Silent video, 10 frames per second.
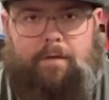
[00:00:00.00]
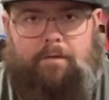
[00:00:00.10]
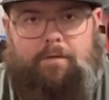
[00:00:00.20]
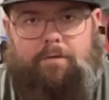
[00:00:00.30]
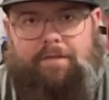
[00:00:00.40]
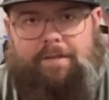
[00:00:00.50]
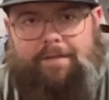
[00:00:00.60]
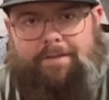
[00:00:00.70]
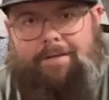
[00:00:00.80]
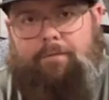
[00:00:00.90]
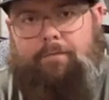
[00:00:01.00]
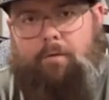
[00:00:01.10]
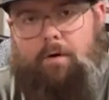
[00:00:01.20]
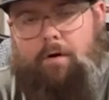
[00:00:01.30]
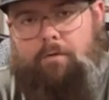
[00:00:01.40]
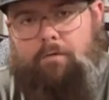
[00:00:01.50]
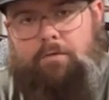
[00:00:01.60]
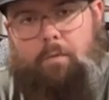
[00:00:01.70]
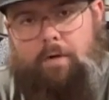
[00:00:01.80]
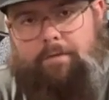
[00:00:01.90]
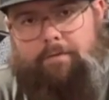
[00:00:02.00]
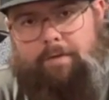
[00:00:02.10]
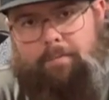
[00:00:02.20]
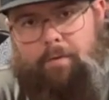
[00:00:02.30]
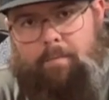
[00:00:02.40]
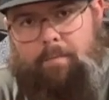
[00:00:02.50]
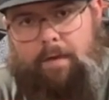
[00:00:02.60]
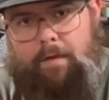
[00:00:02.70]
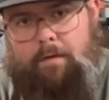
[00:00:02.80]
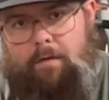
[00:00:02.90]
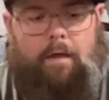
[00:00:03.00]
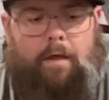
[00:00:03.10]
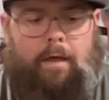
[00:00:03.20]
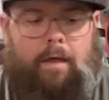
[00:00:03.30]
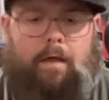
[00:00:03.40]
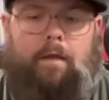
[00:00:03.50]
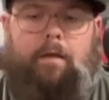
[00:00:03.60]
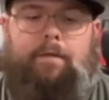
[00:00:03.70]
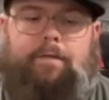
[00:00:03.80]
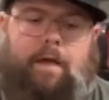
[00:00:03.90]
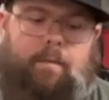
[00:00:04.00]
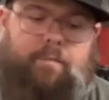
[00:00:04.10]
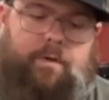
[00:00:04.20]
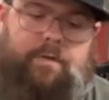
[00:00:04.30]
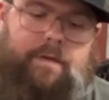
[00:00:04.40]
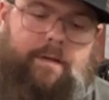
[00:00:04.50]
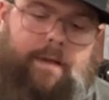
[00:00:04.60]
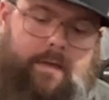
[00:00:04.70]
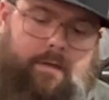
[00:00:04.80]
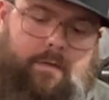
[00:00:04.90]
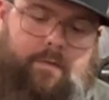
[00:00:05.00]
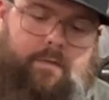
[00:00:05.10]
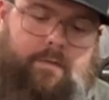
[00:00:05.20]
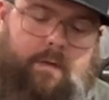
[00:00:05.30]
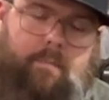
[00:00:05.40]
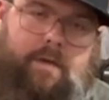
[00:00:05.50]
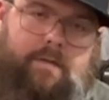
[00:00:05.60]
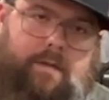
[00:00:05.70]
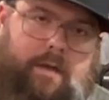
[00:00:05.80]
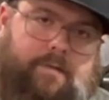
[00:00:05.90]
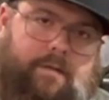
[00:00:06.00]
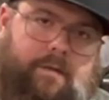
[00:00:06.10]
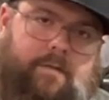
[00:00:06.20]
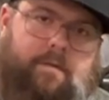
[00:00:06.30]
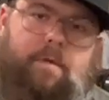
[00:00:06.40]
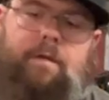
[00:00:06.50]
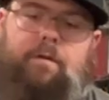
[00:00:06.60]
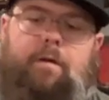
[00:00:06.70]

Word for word: It will do sixty to four hundred twenty feet per minute, and it's got a built-in light, so that makes it nice and easy to make your